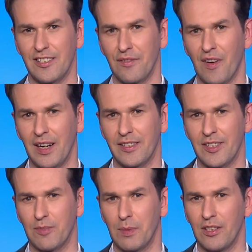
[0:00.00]
It's a phrase
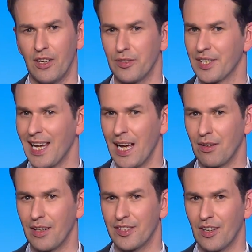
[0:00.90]
that's been used
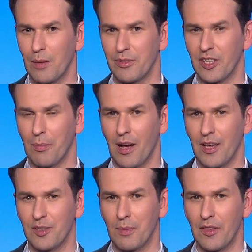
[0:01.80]
countless times in the
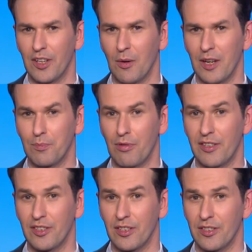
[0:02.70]
past by the US
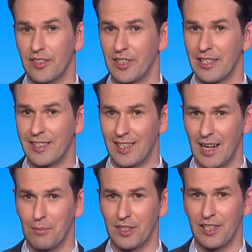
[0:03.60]
president as he
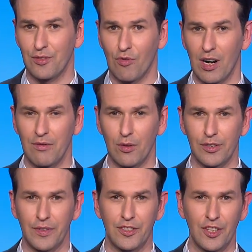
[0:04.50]
slammed his
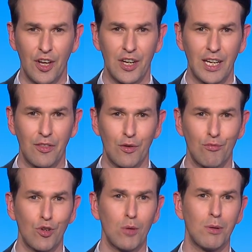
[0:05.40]
rivals for turning the
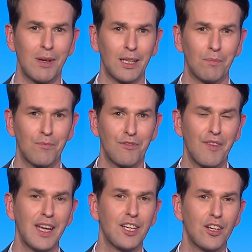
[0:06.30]
rumour mill.
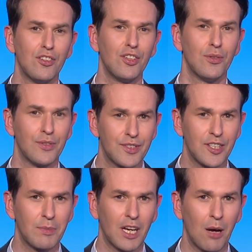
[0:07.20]
Fake news
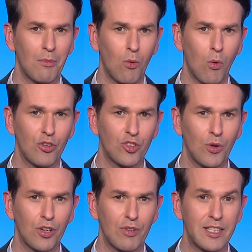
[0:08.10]
has become a
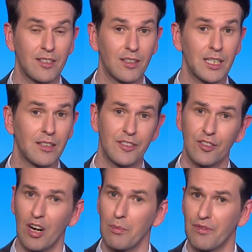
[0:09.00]
watchword recently to
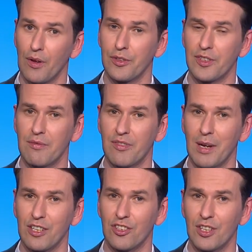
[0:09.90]
describe false
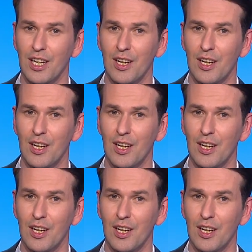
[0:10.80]
information